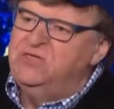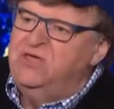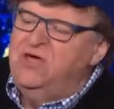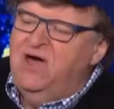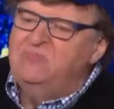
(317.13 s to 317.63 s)

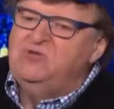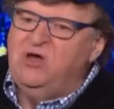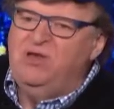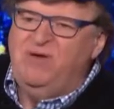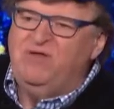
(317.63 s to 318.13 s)
Mm-hmm. I'm
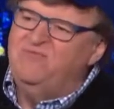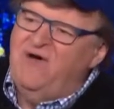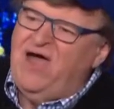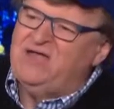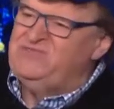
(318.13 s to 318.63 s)
talking about a
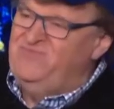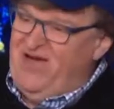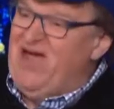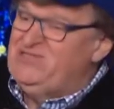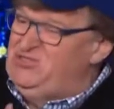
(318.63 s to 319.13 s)
Fox
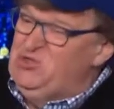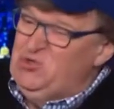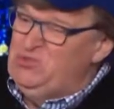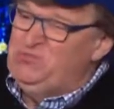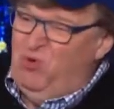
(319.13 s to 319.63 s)
Fox
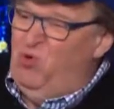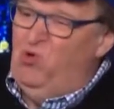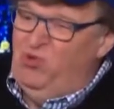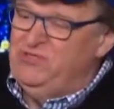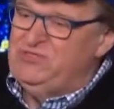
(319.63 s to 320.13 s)
News
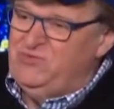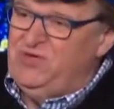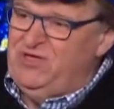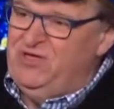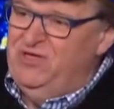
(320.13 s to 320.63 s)
poll this
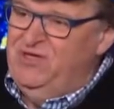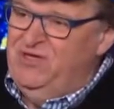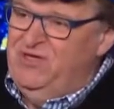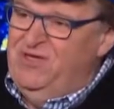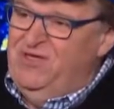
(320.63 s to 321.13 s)
week
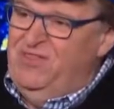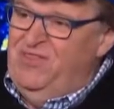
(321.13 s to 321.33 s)
mm-hmm.